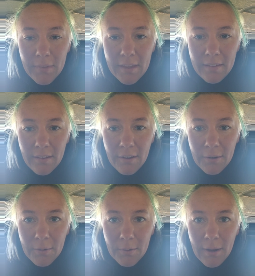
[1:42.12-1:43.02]

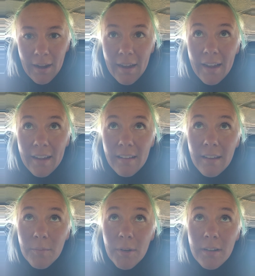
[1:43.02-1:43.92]
So I
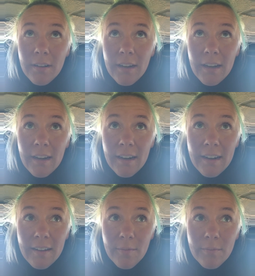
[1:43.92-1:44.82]
climbed under
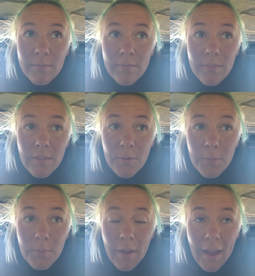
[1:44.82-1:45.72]
here,
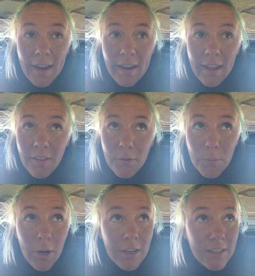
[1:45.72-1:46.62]
had a hell of a
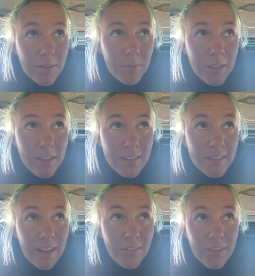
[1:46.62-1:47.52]
project
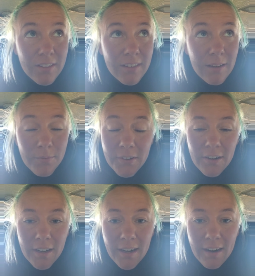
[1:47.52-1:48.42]
because obviously I'm
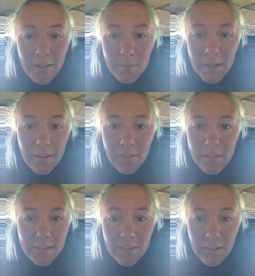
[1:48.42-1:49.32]
figuring it out on my own
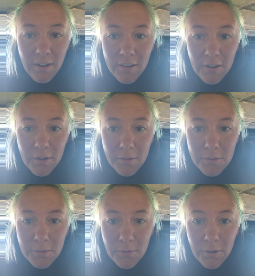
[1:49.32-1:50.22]
because there are no
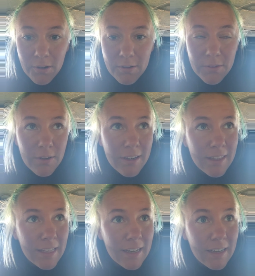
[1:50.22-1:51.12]
tutorials or
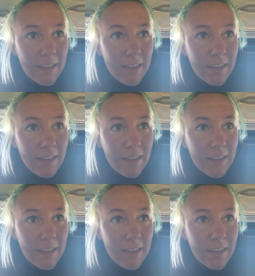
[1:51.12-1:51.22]
anything.